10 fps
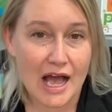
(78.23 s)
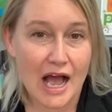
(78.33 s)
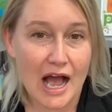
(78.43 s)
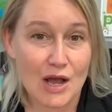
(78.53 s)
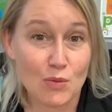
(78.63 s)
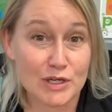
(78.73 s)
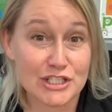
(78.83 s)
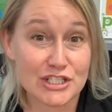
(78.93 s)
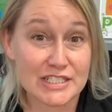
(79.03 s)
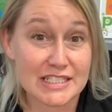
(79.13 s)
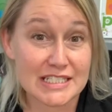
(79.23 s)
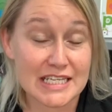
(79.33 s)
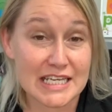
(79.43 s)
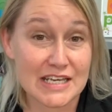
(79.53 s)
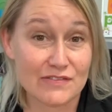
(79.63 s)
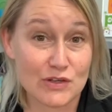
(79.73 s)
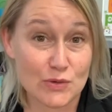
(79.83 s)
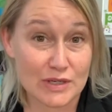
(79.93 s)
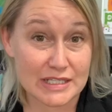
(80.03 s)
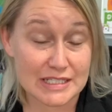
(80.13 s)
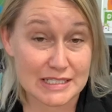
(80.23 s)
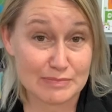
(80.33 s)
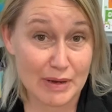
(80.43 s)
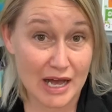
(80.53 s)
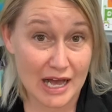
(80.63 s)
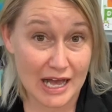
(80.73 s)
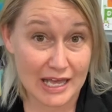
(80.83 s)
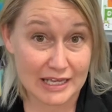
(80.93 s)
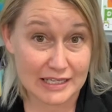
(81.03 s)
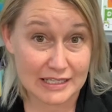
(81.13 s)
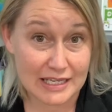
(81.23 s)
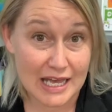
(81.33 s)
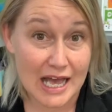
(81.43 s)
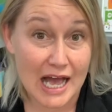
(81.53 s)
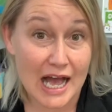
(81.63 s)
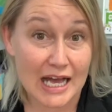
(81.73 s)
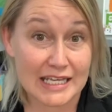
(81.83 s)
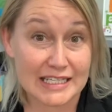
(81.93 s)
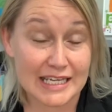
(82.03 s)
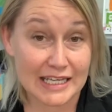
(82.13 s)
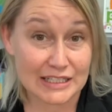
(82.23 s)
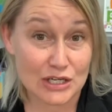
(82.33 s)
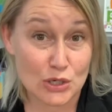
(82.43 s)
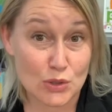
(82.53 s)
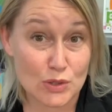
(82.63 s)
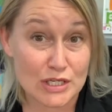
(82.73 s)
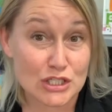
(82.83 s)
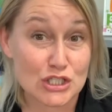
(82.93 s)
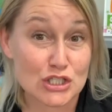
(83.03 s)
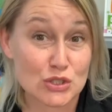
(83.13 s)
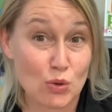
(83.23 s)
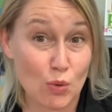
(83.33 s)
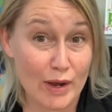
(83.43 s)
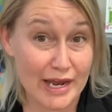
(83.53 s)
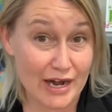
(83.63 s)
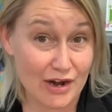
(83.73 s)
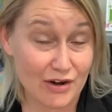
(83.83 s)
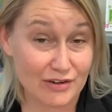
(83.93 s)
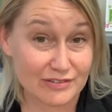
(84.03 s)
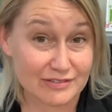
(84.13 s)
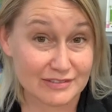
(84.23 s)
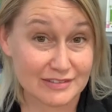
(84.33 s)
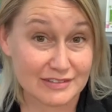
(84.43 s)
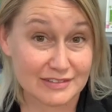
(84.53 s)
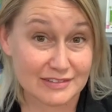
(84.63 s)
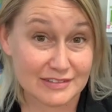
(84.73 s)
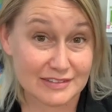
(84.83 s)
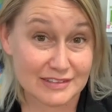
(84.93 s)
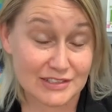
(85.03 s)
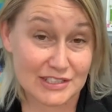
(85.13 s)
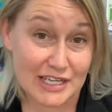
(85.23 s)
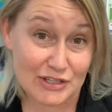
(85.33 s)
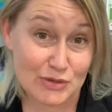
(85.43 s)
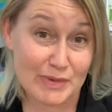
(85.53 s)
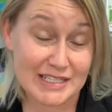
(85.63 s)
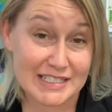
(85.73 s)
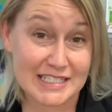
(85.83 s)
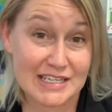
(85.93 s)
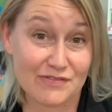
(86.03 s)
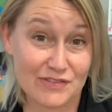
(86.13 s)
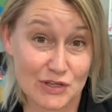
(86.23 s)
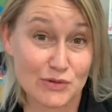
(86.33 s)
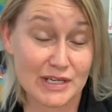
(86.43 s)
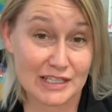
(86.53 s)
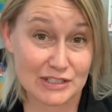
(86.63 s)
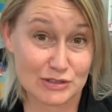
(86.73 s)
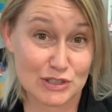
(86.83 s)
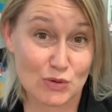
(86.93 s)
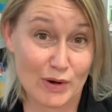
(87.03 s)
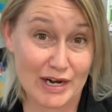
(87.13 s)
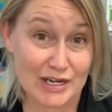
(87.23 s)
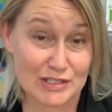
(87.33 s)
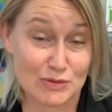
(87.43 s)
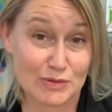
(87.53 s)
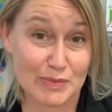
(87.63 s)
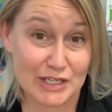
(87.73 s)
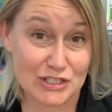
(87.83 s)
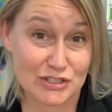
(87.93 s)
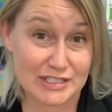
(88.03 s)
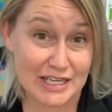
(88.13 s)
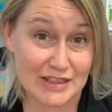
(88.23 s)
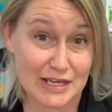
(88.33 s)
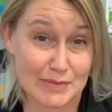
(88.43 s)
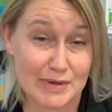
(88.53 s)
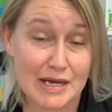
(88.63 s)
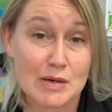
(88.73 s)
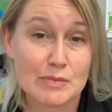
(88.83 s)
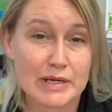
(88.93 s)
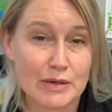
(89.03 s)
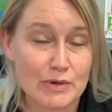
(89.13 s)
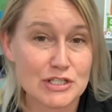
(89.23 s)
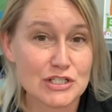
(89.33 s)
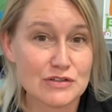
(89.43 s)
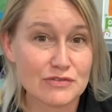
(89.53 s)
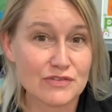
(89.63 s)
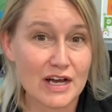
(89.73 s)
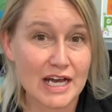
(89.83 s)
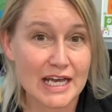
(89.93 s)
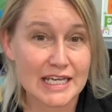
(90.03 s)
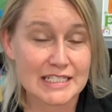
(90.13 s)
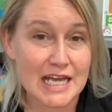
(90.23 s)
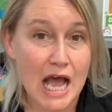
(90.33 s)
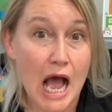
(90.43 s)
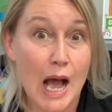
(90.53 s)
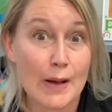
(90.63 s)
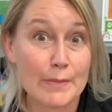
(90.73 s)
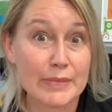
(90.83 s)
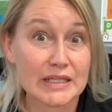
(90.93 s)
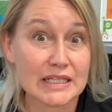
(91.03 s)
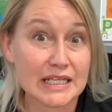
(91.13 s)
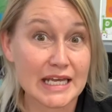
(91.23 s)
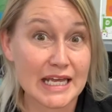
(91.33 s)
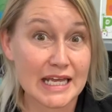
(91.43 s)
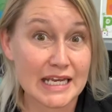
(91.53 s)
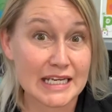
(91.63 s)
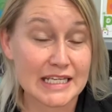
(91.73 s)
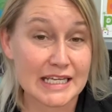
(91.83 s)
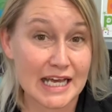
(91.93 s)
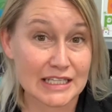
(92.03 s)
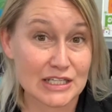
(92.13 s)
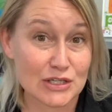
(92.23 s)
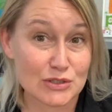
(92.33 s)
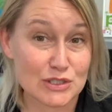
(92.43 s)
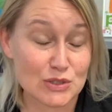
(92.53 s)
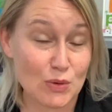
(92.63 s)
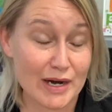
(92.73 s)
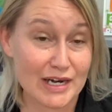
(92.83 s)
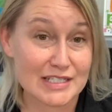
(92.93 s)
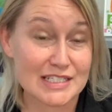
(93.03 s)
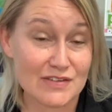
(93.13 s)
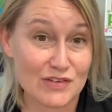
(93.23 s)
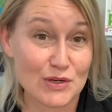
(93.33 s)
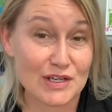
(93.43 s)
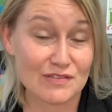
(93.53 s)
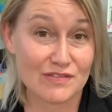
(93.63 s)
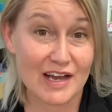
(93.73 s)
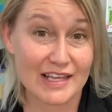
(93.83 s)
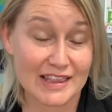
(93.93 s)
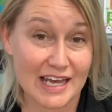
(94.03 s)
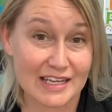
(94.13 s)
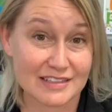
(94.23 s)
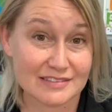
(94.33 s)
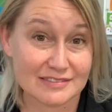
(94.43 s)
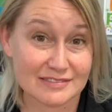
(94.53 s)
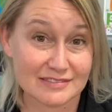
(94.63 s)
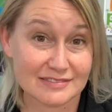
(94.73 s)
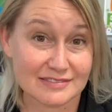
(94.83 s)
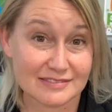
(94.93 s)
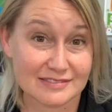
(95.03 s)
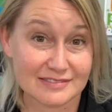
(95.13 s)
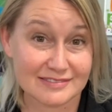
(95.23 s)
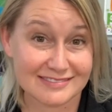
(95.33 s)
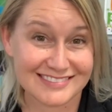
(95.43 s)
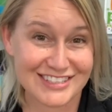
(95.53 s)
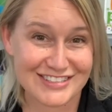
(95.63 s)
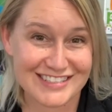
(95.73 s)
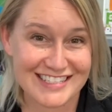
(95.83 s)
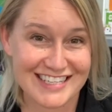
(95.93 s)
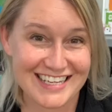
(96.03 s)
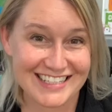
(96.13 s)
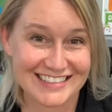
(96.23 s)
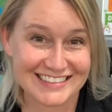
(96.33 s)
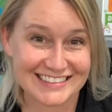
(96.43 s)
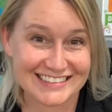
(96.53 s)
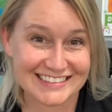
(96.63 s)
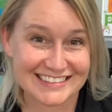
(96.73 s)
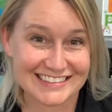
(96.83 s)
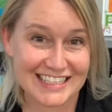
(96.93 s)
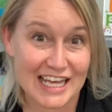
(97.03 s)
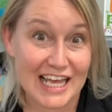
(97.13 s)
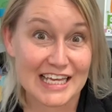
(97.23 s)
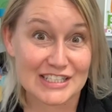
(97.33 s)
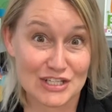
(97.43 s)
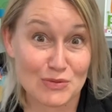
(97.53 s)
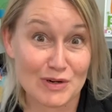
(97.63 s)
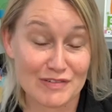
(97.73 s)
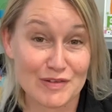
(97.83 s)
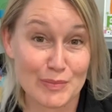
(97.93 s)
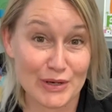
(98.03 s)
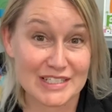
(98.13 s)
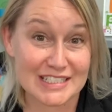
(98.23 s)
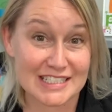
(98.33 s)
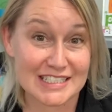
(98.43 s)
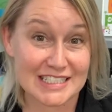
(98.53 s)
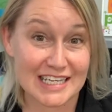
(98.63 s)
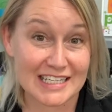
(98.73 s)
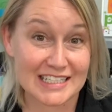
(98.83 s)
I want you to see if you can spy a yellow square. Now you might see a few yellow squares with pictures in them, but I want you to find a plain yellow square. See if you can find that. Do you see it? It's on one of the books, isn't it?